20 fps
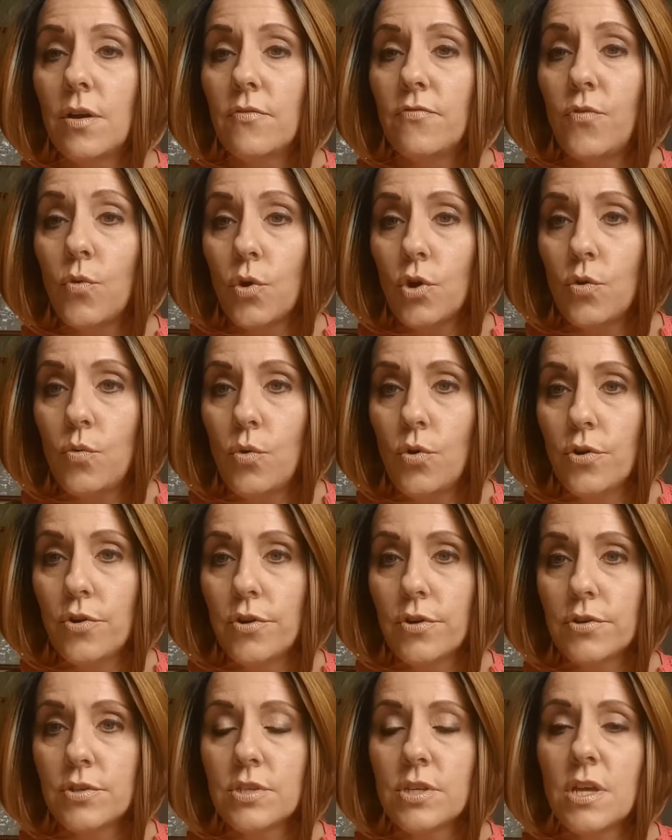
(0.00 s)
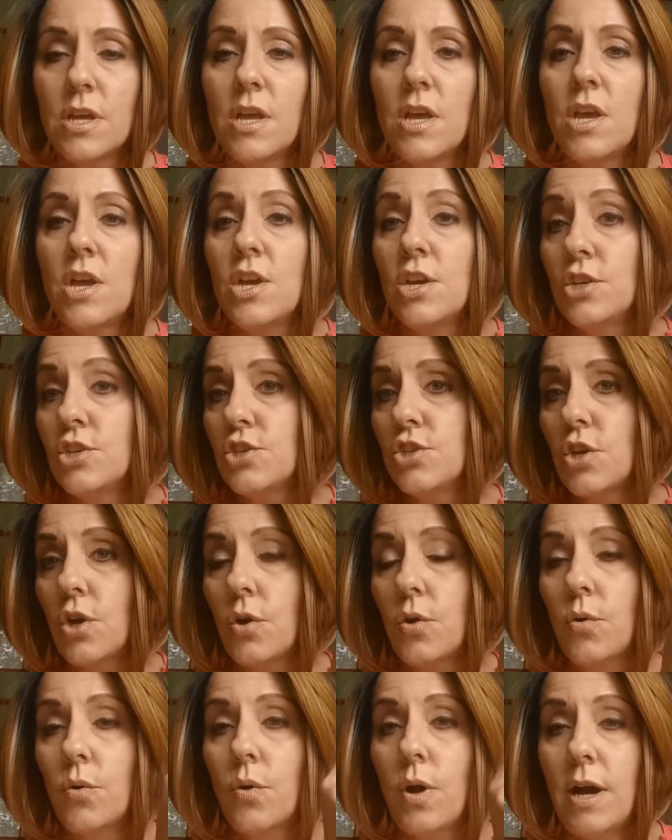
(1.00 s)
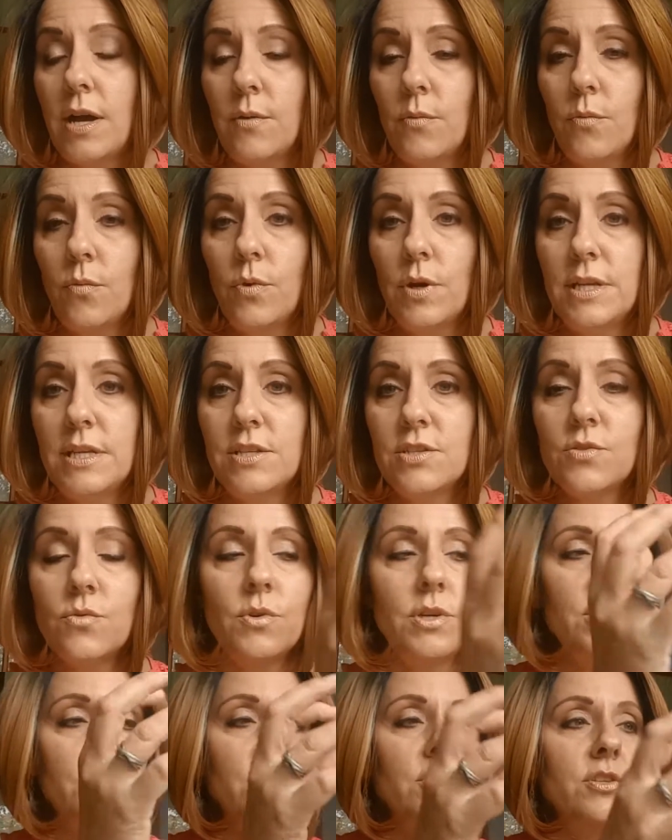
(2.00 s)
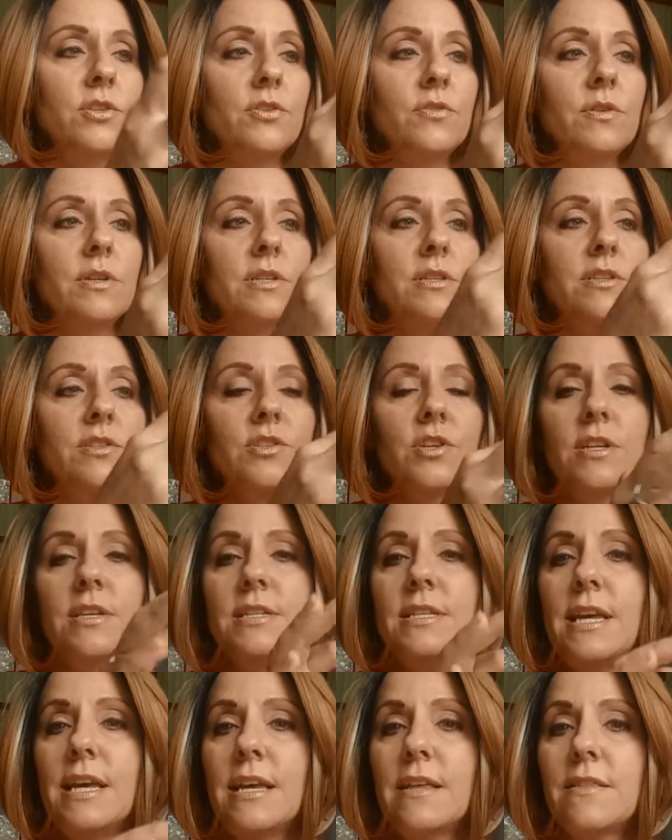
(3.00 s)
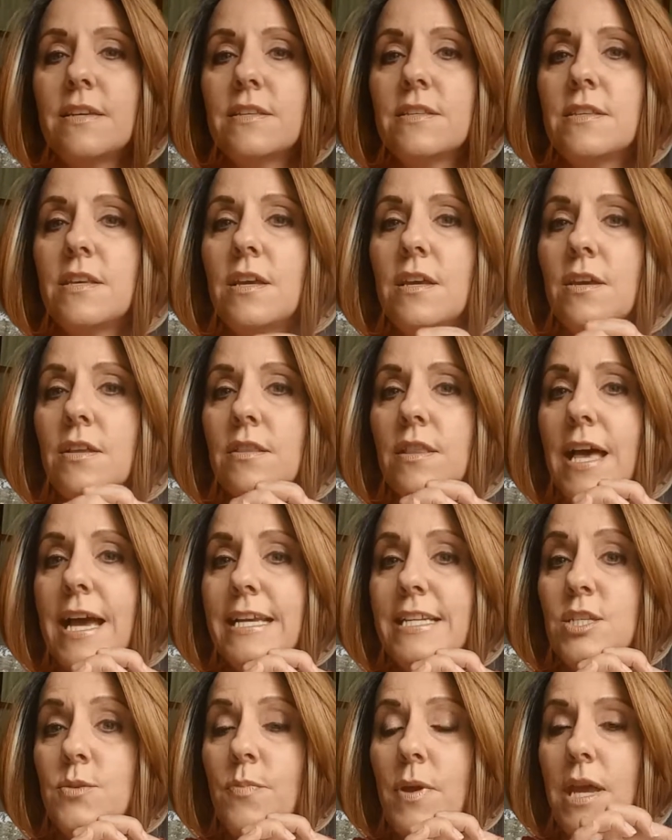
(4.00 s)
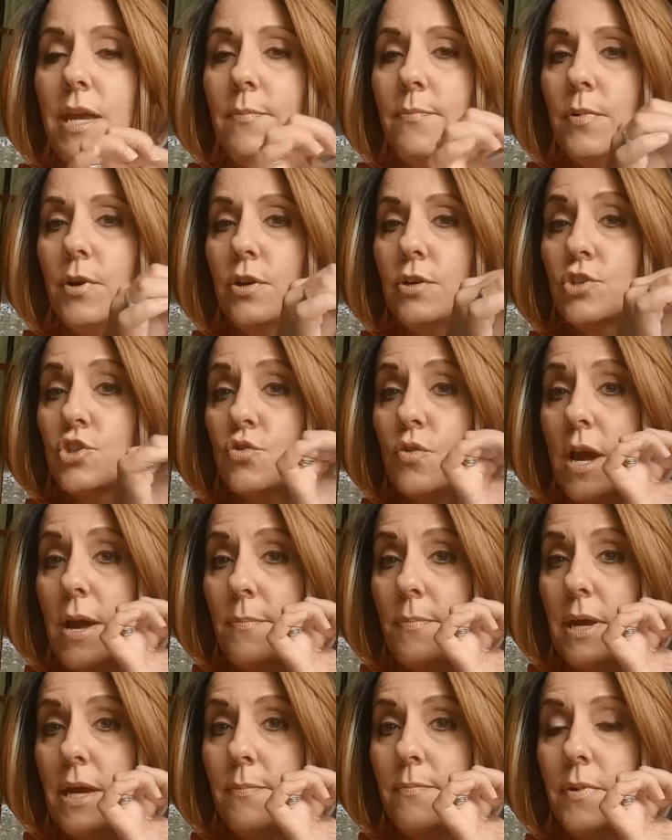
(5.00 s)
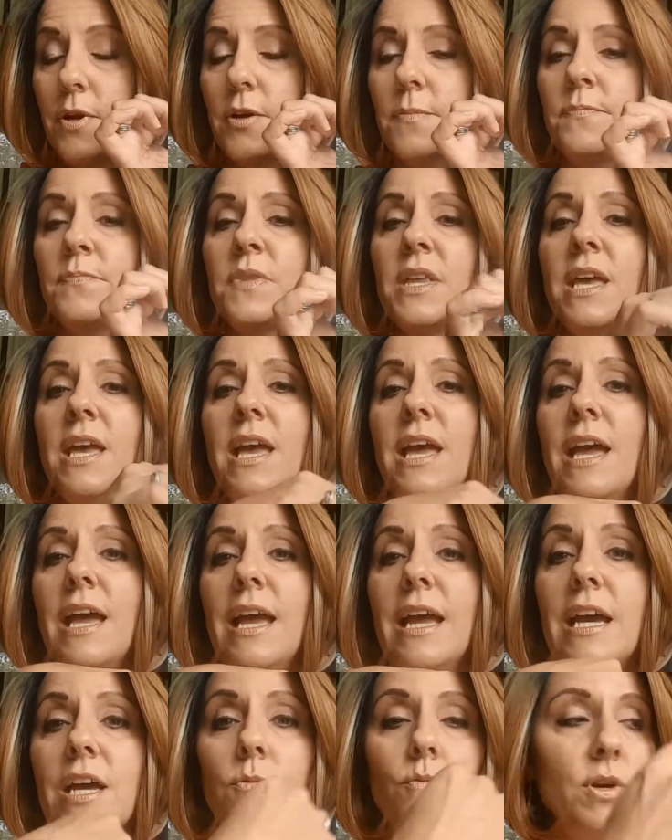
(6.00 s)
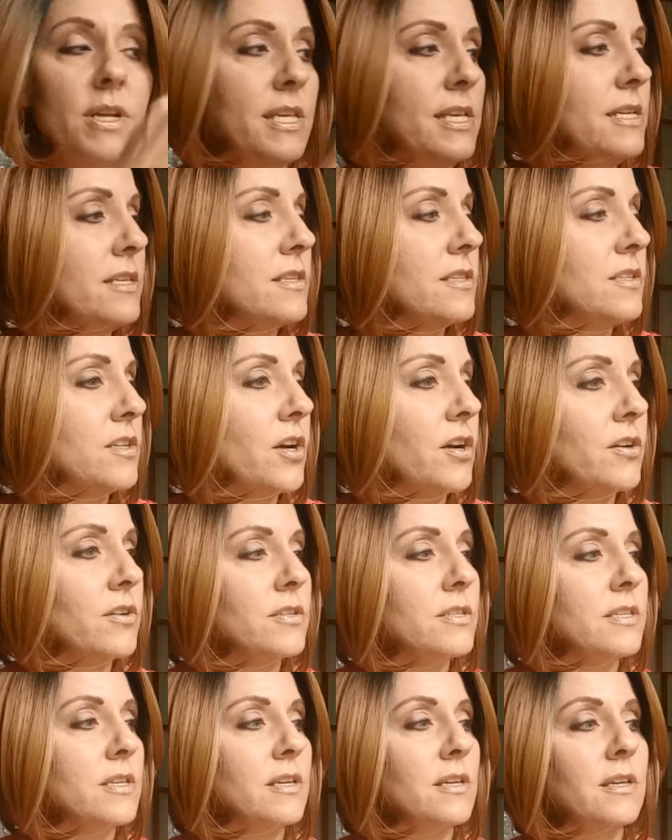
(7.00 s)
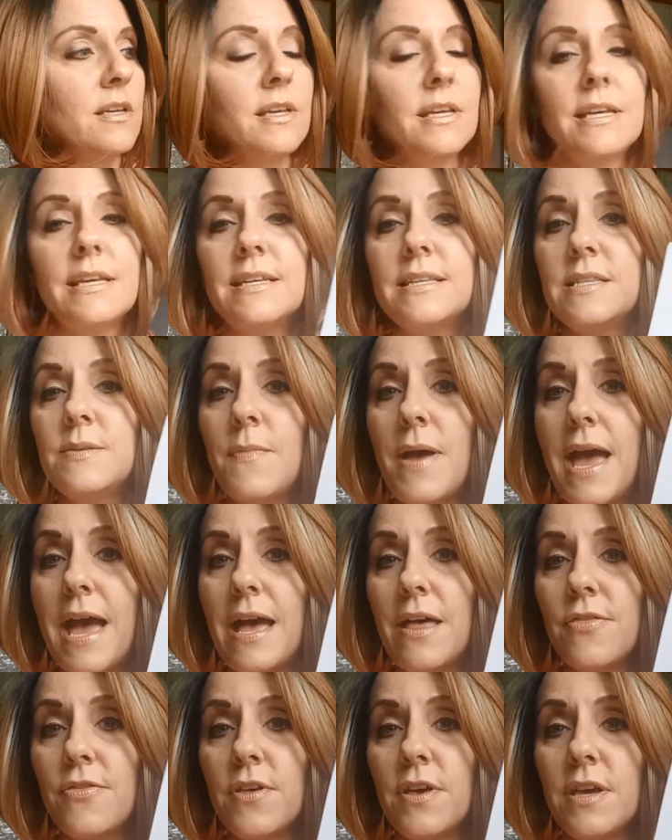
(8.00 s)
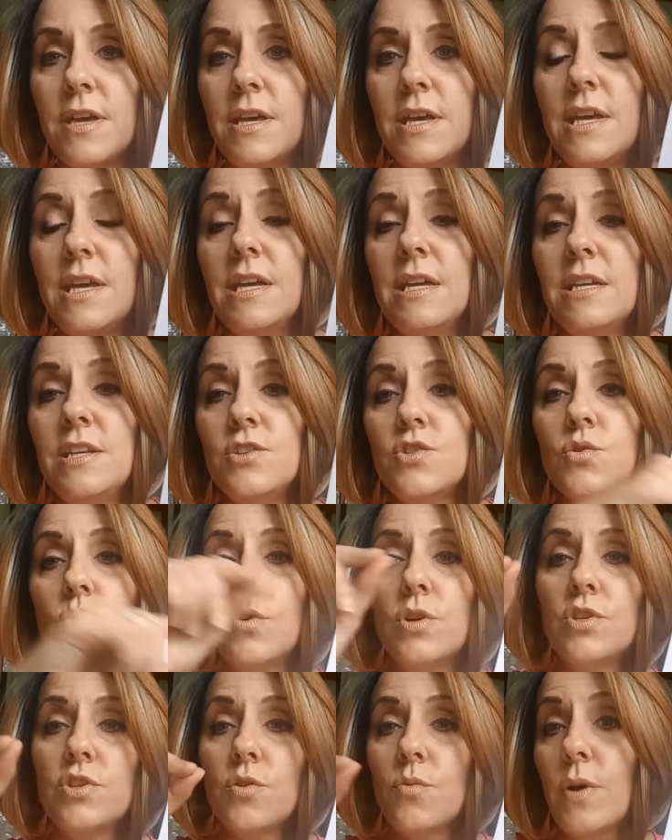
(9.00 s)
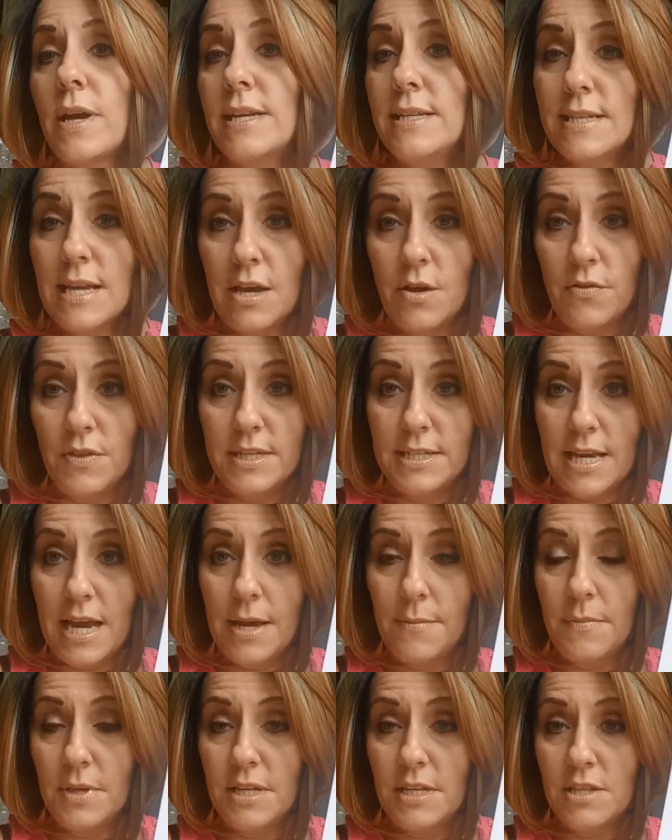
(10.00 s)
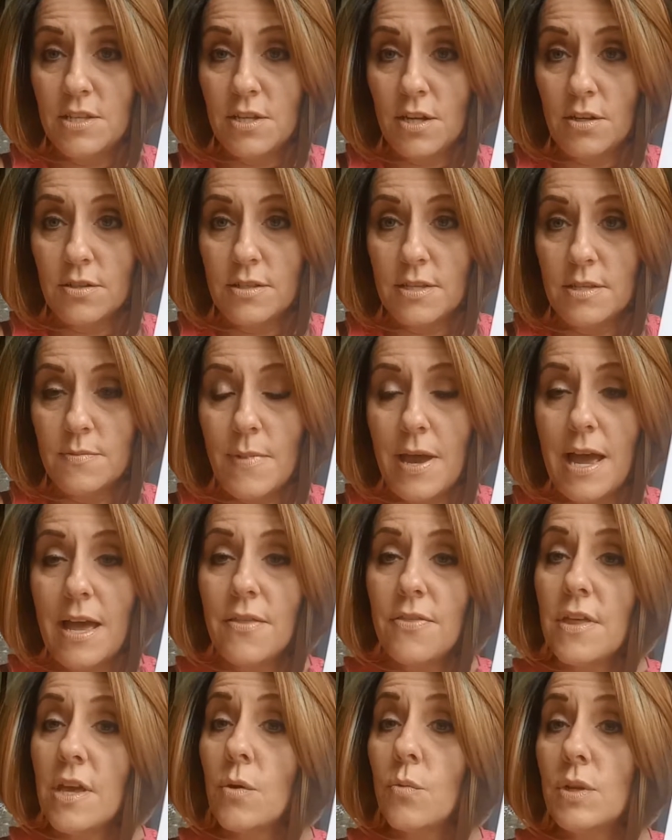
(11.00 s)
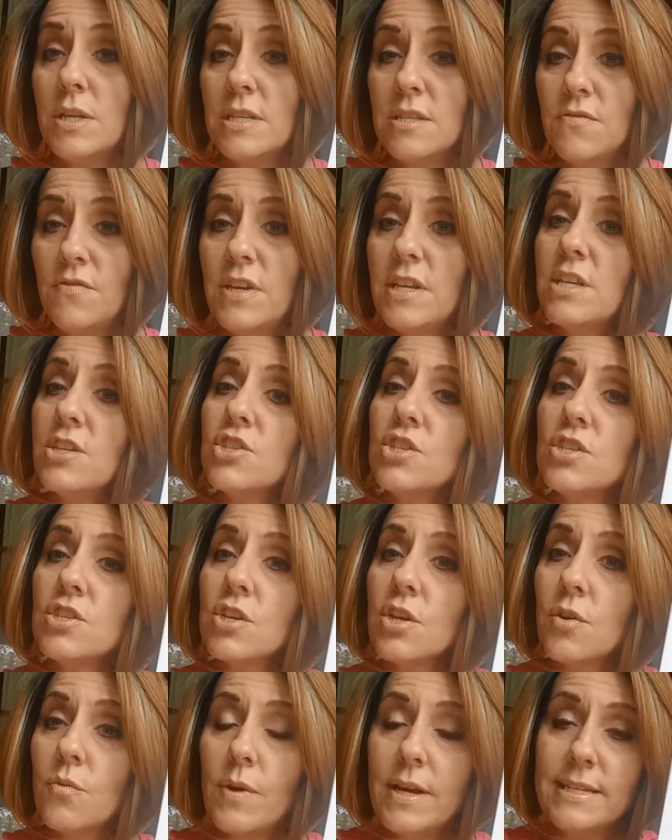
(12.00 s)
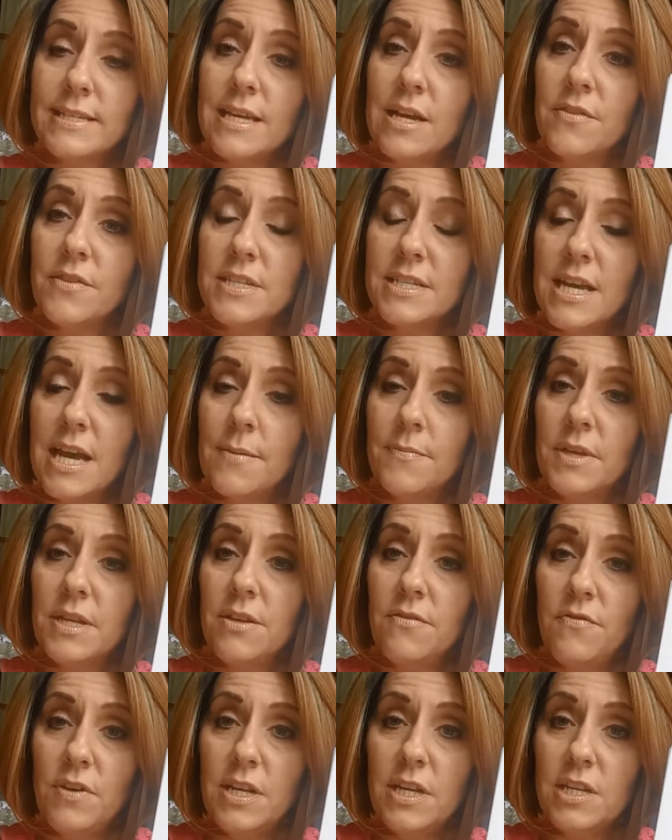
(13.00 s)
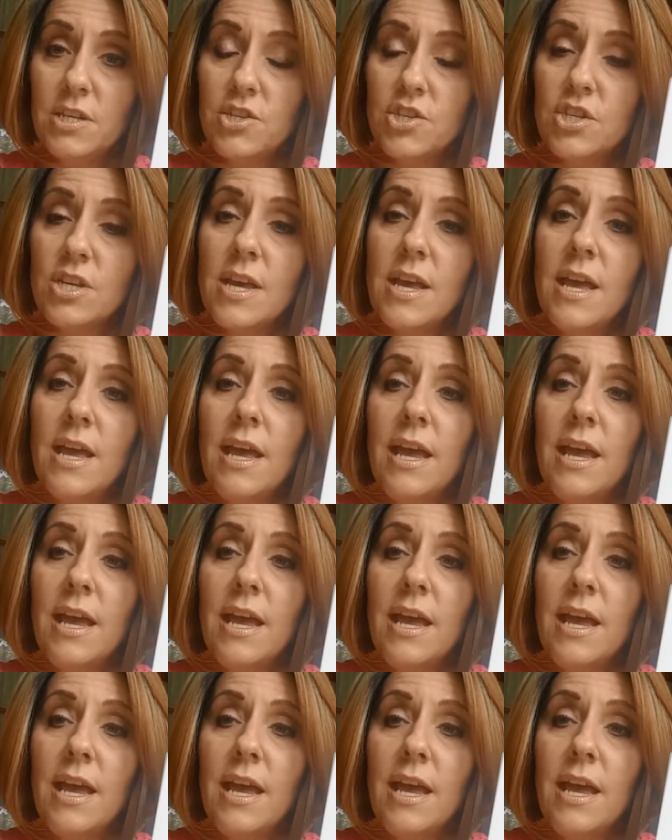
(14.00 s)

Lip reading: 4 quarters. So what he's going to do is he's going to take this lined paper, scrap paper, and when he starts his math, he's going to write down the time that he starts his math. And when he's finished, he's going to write down the time that he finished.